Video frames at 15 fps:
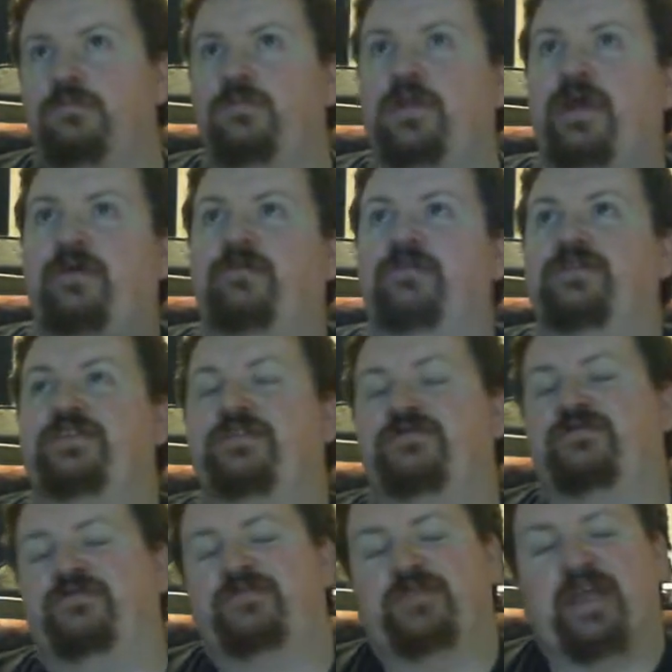No,
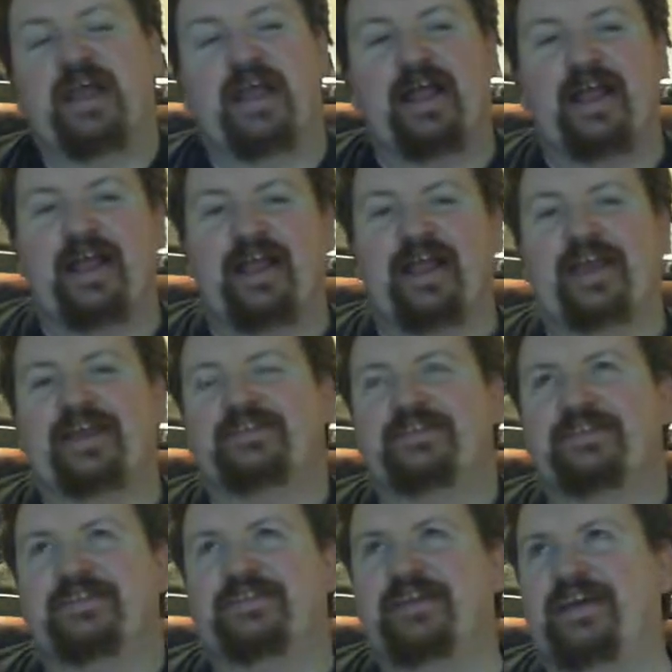so
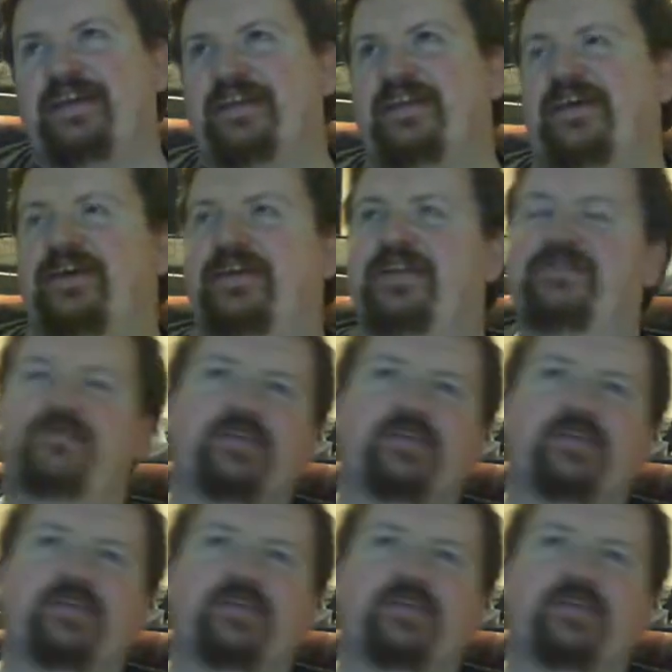into day 9 of